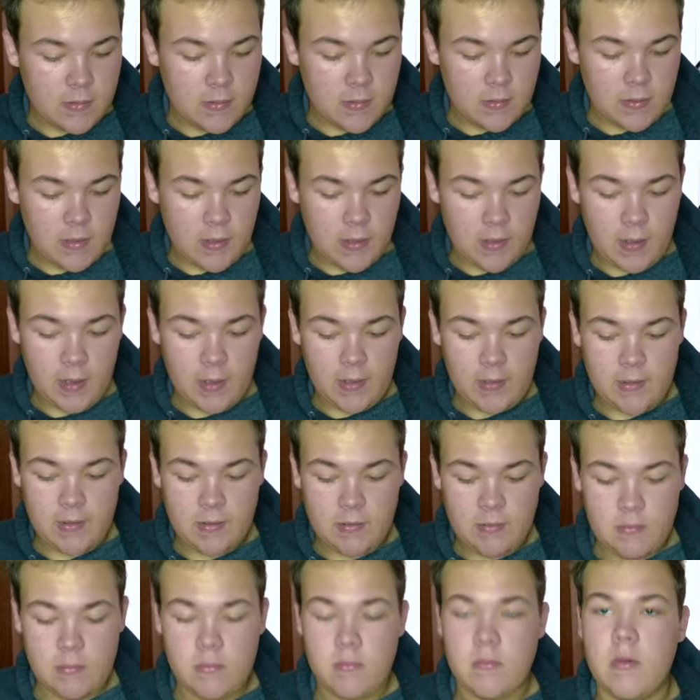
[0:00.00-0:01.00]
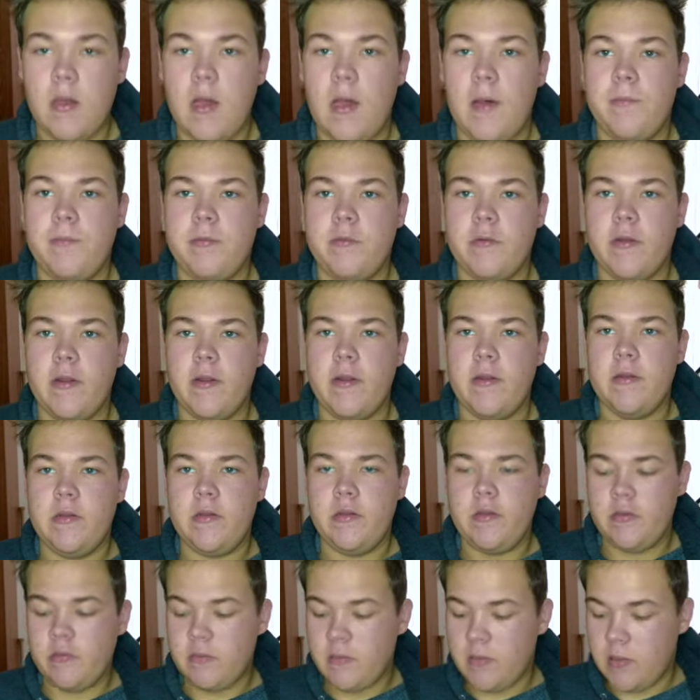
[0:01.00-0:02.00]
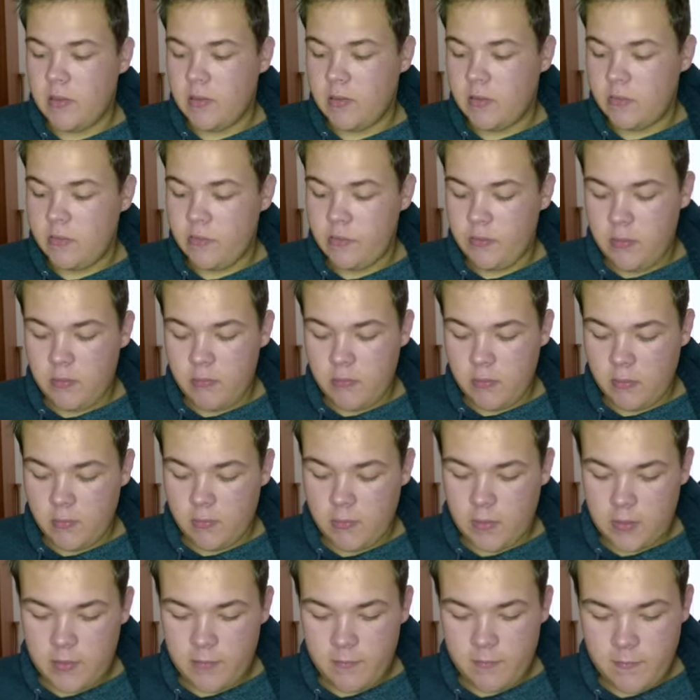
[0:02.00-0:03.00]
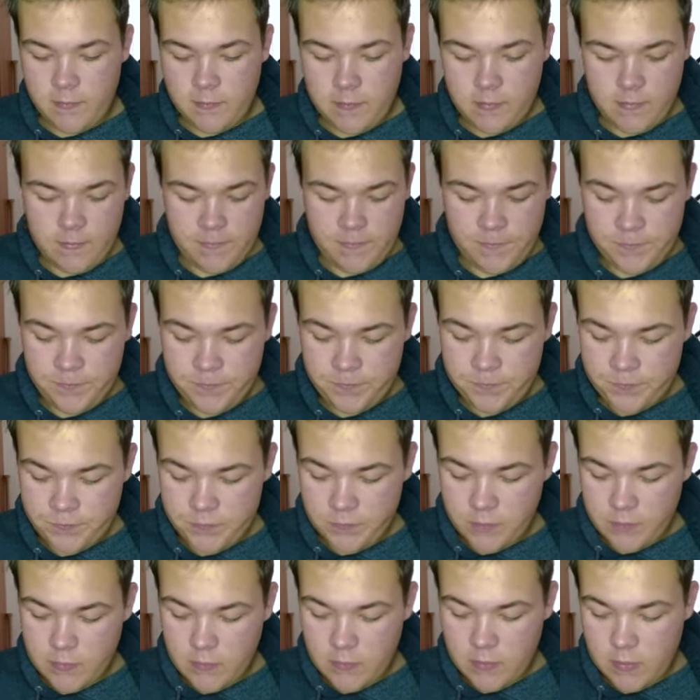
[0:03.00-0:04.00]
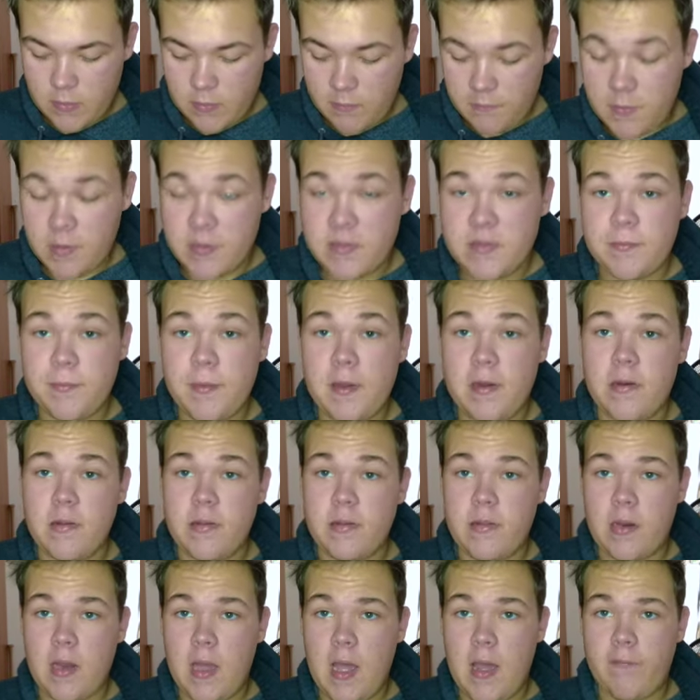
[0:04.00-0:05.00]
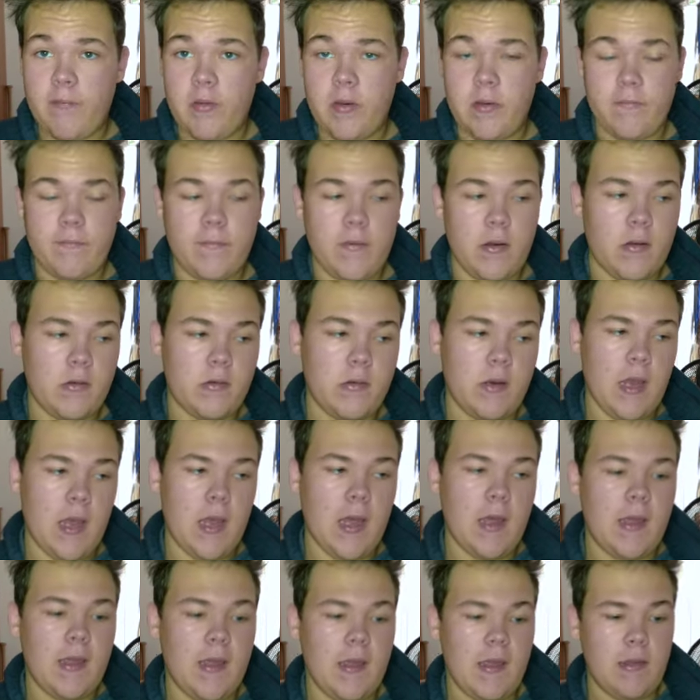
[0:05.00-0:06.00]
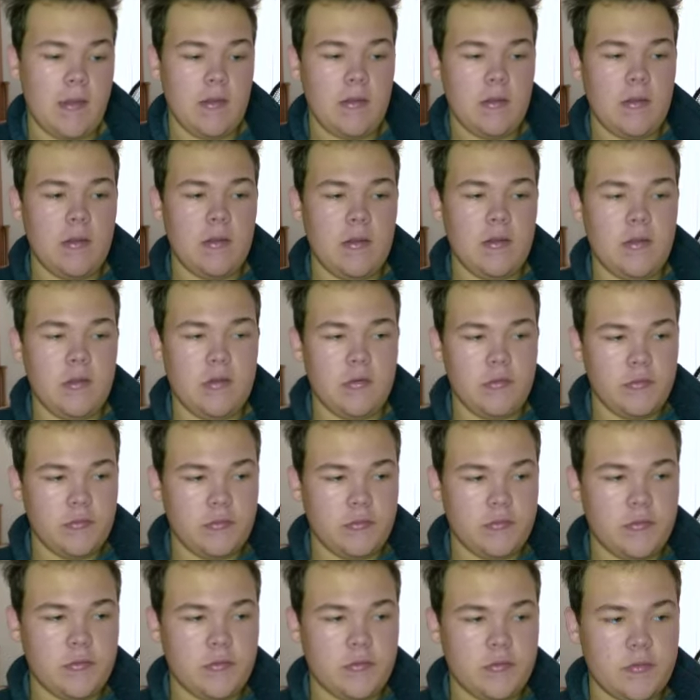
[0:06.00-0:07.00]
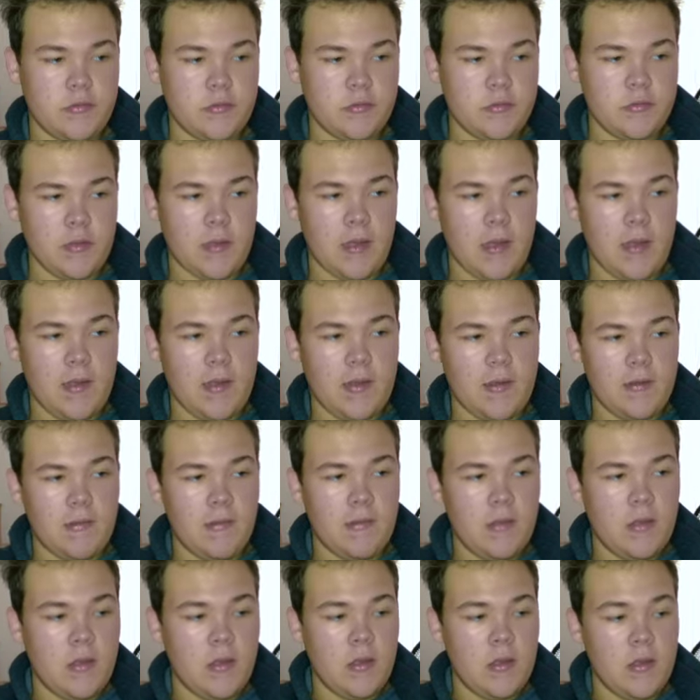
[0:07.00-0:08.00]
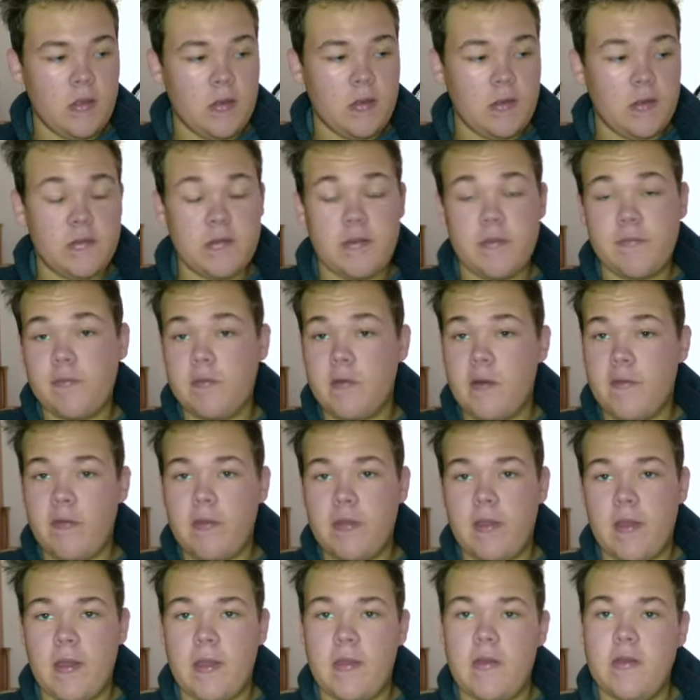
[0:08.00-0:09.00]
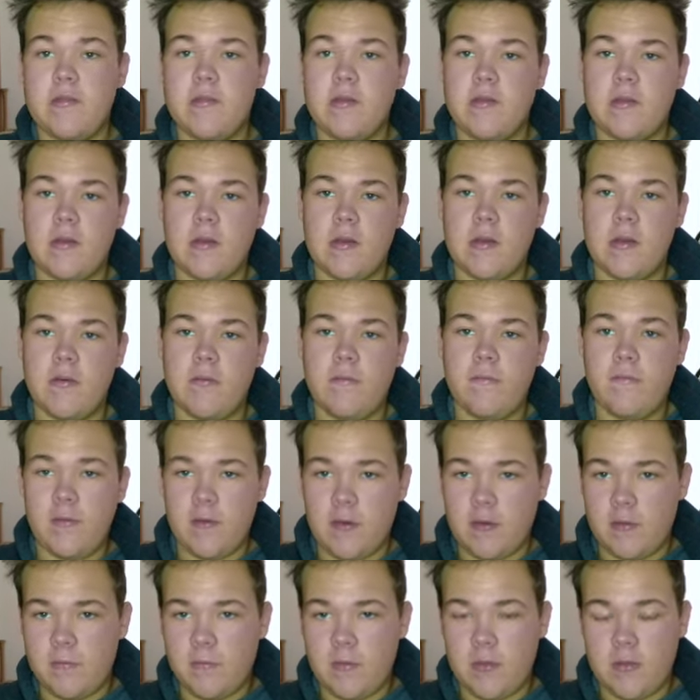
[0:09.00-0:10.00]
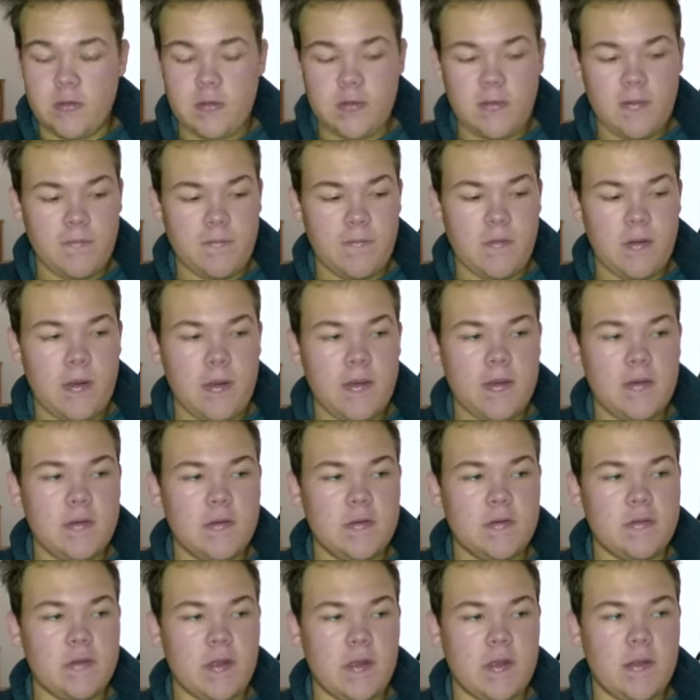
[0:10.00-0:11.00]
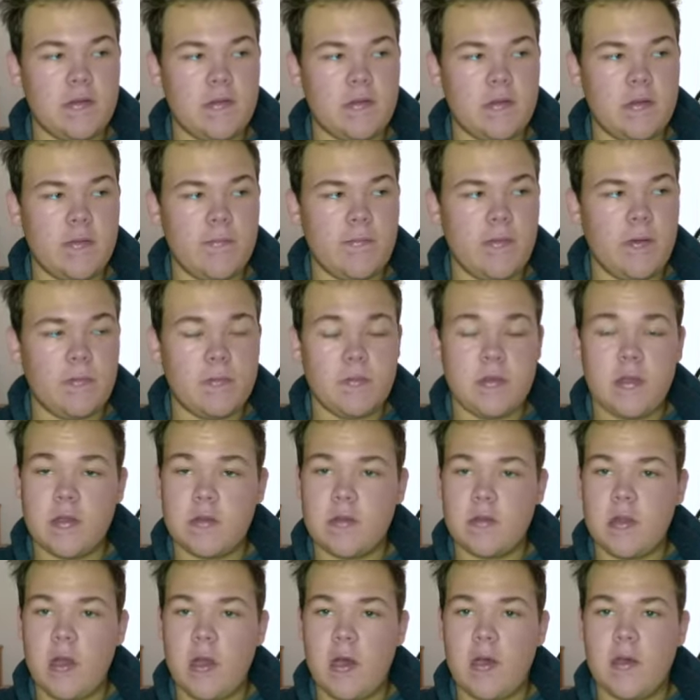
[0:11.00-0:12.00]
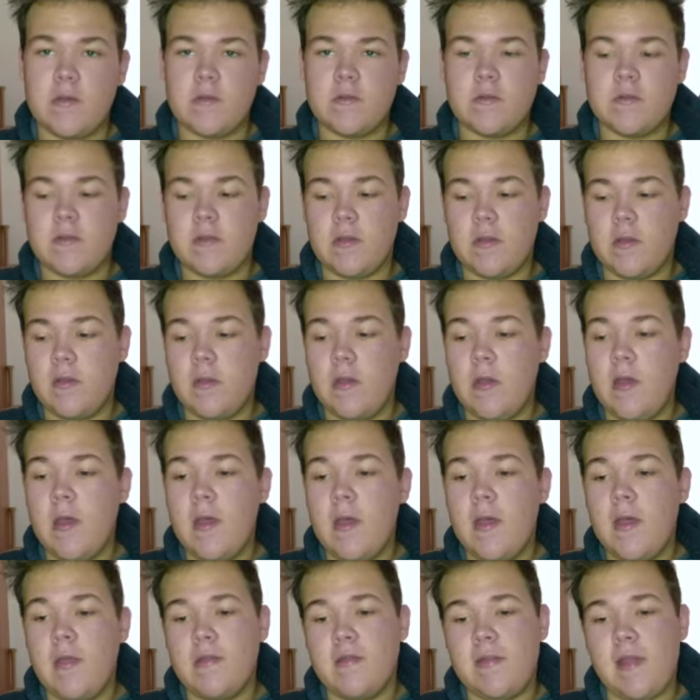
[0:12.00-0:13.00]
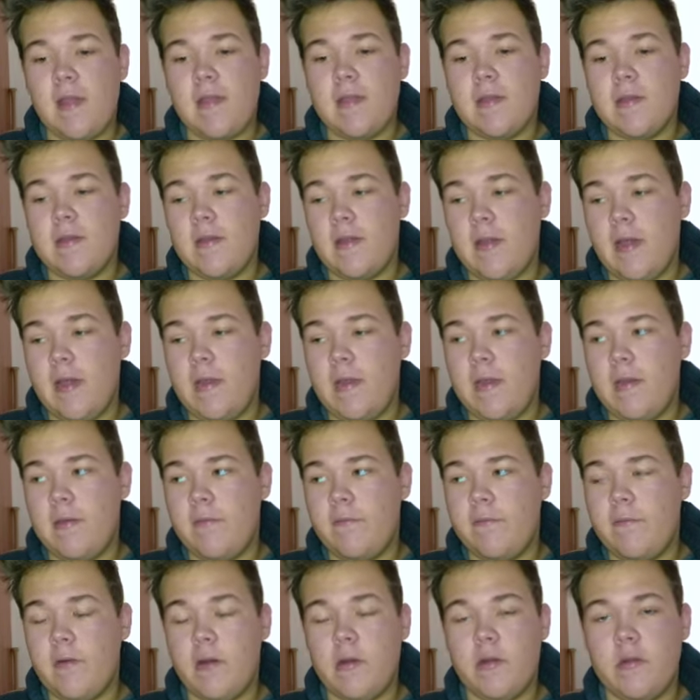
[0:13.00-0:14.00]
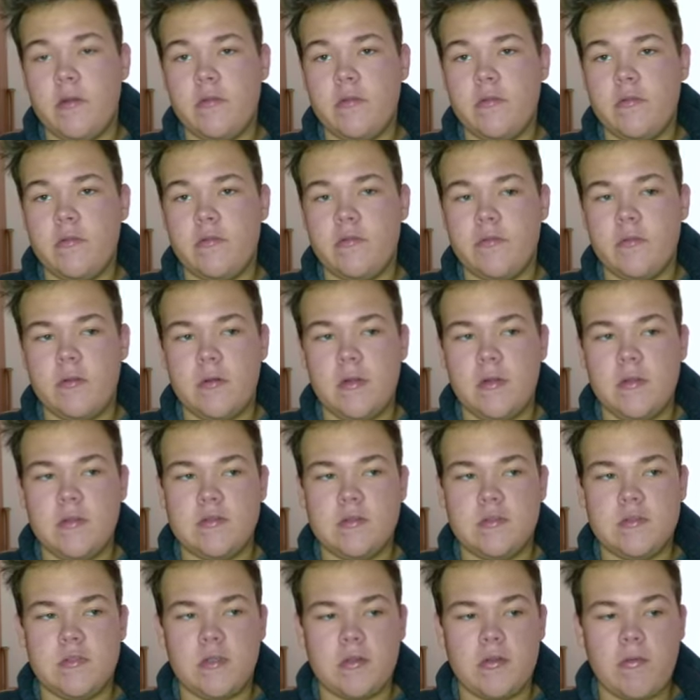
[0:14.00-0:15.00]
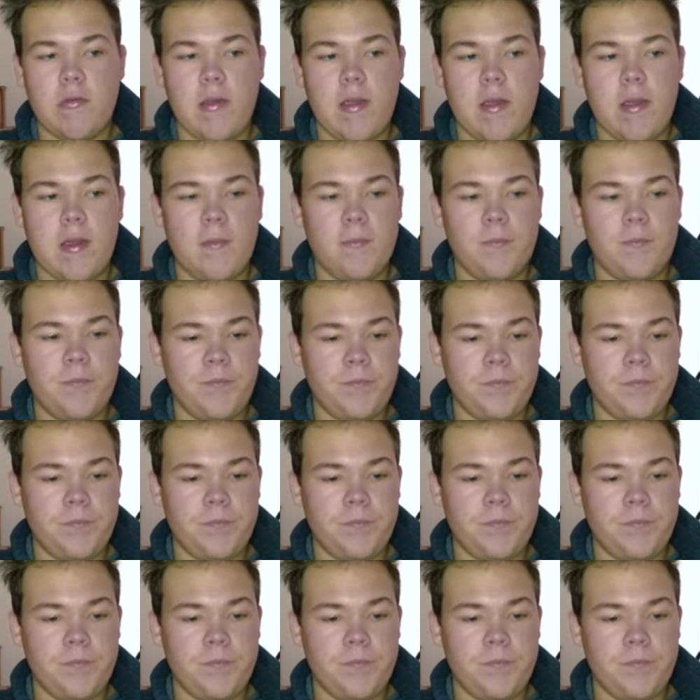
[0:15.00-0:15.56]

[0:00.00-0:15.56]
And I can upgrade to a newer one. But it's better than not having a phone. I use I use it for everything. I use it to film YouTube videos. I use it to film TikToks, to take and edit photos for Instagram.